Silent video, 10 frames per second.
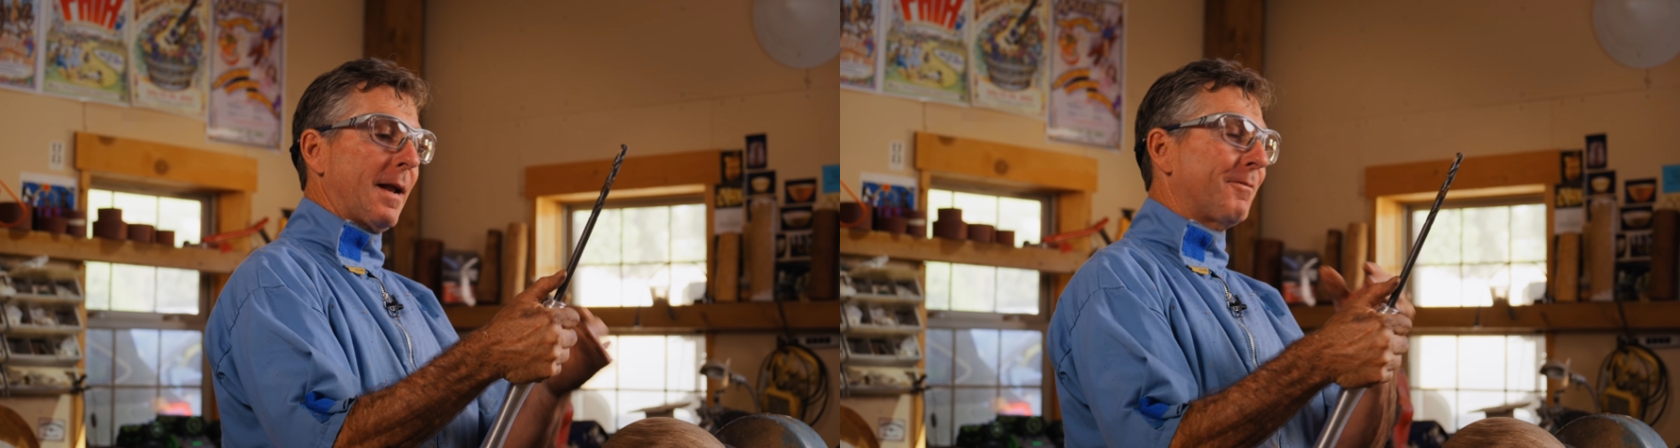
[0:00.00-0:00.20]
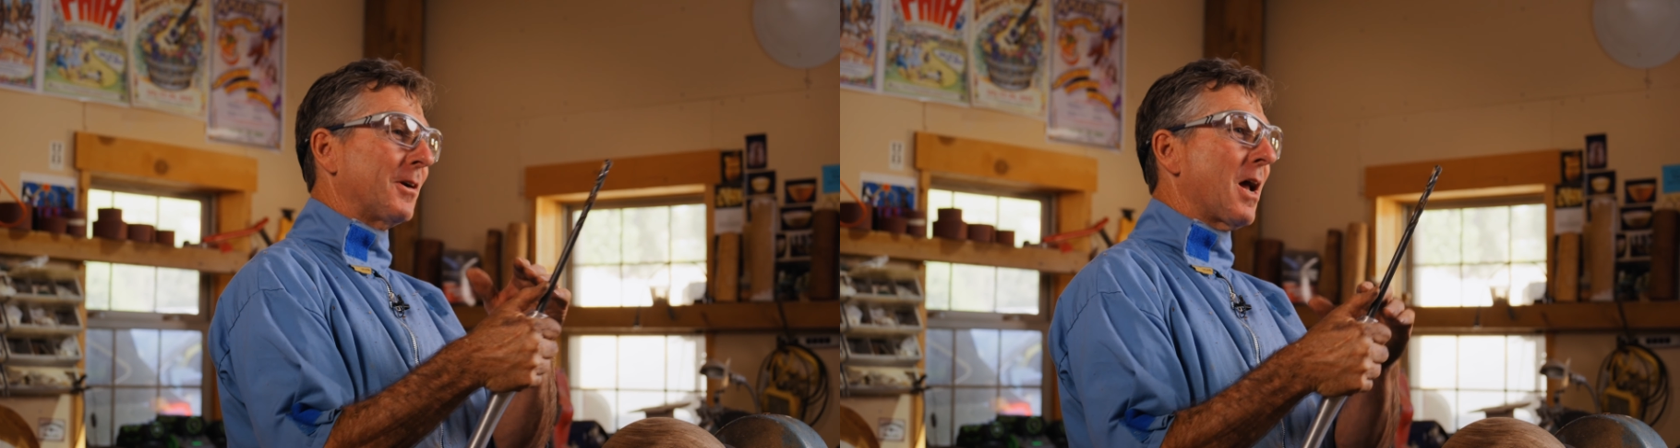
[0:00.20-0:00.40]

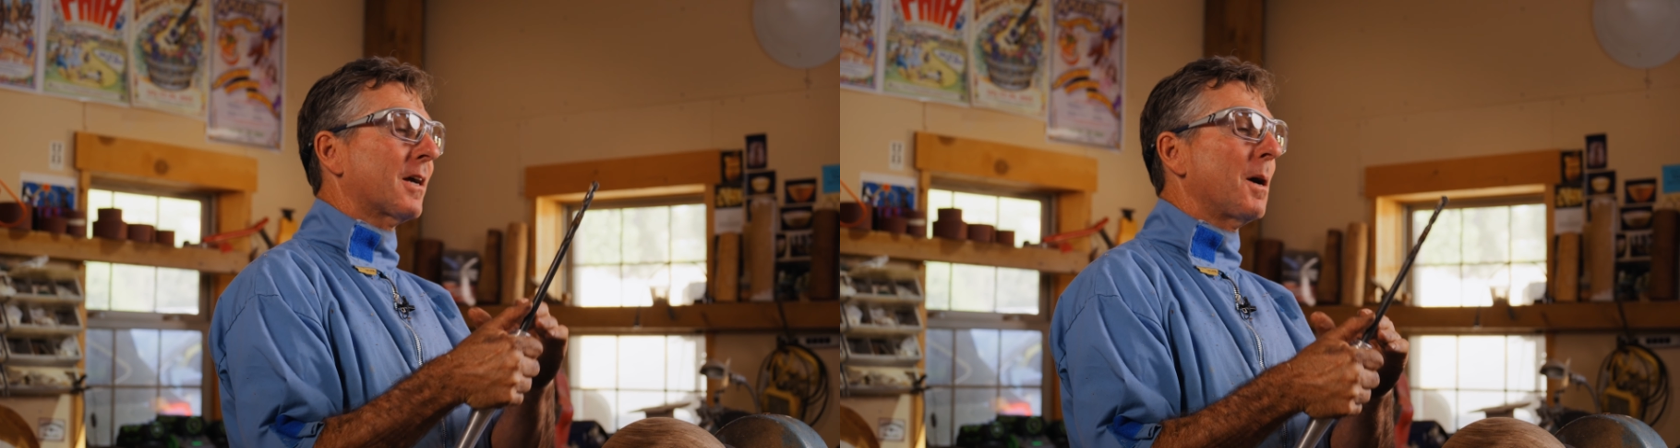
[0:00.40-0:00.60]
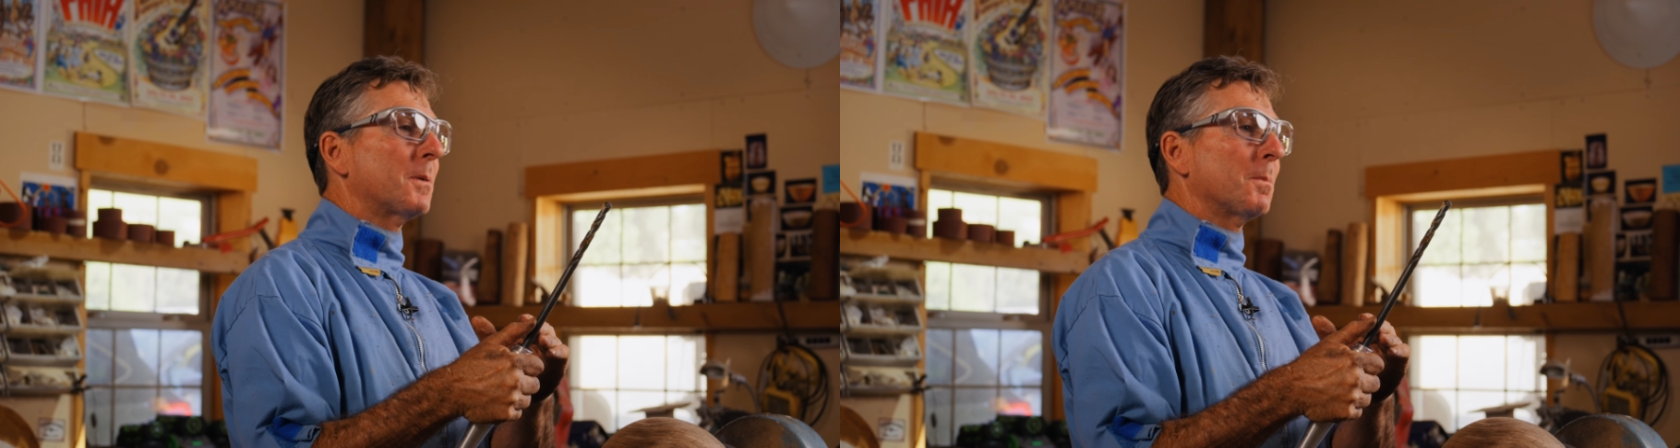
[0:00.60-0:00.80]
Now if you're
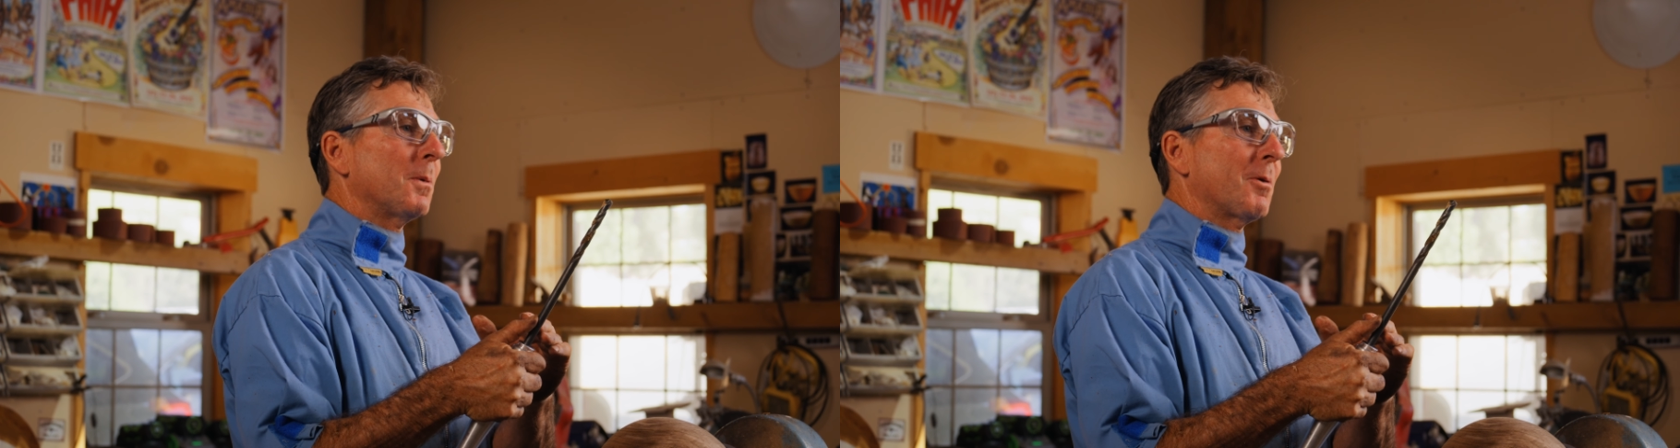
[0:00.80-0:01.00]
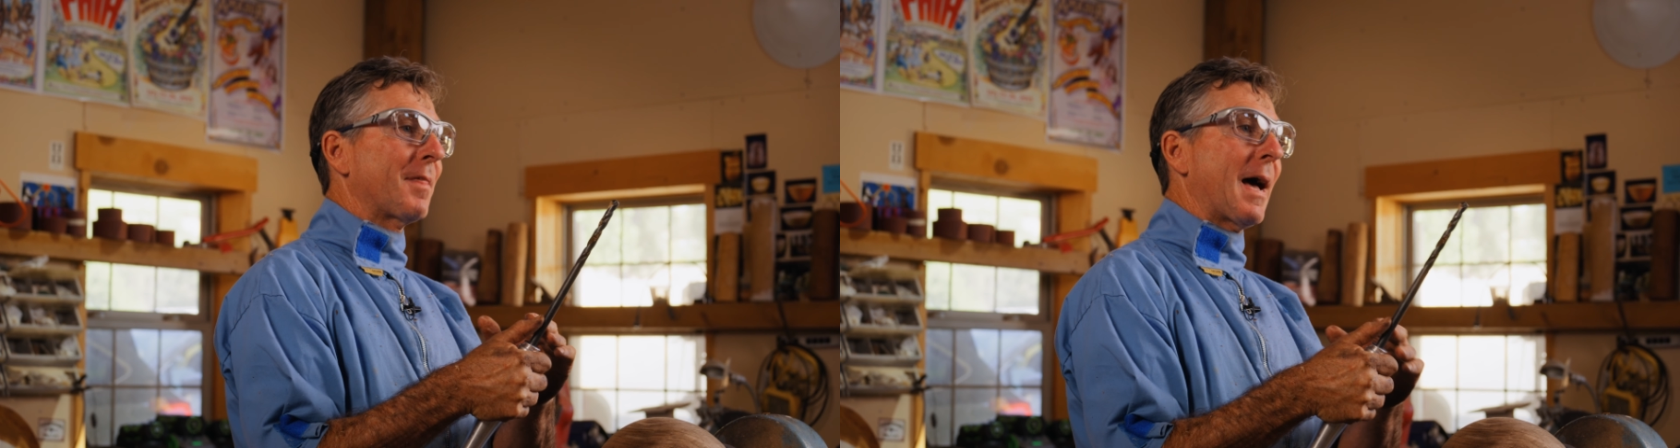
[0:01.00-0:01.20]
not
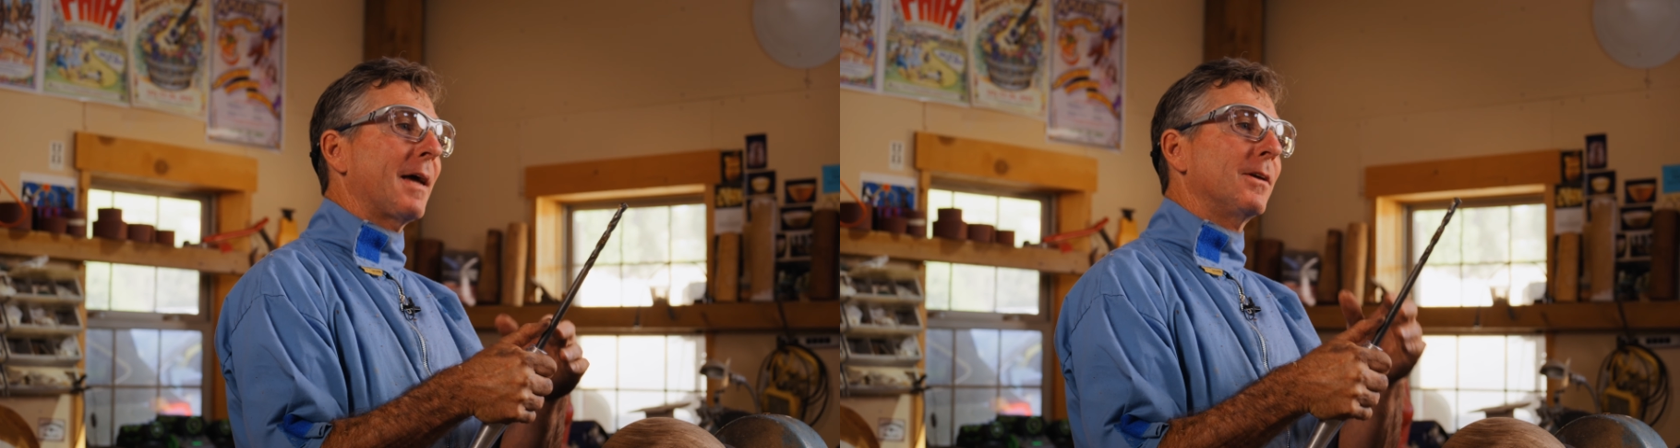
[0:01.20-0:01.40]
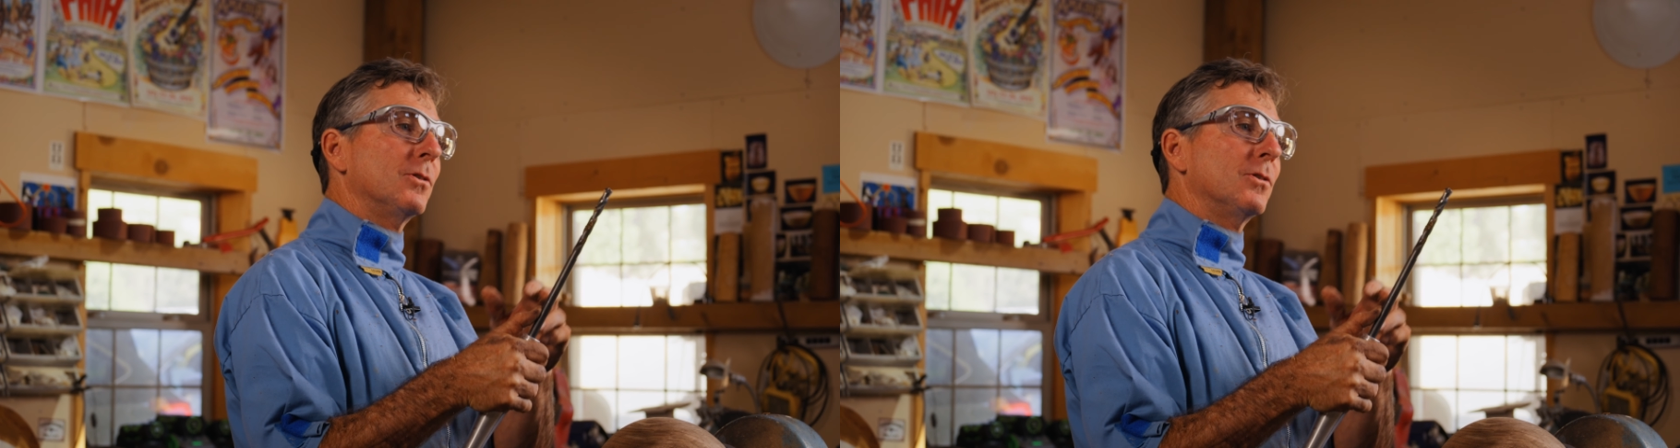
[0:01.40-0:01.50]
comfortable with that,